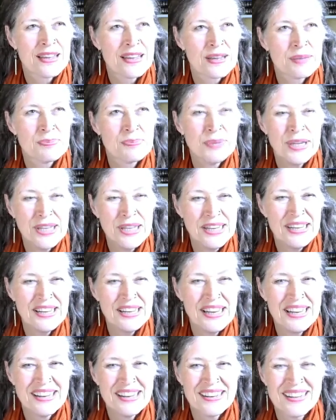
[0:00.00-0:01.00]

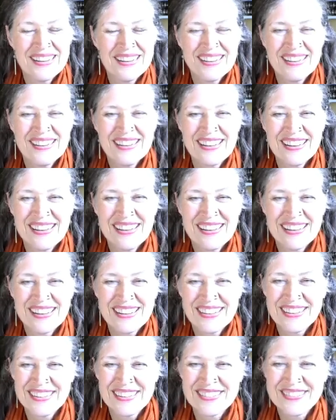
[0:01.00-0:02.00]
opinionated
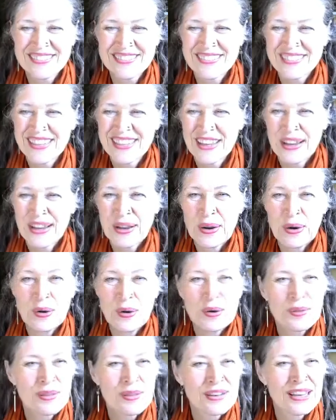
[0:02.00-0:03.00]

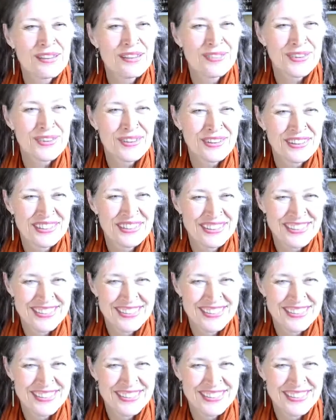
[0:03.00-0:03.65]
earth lover,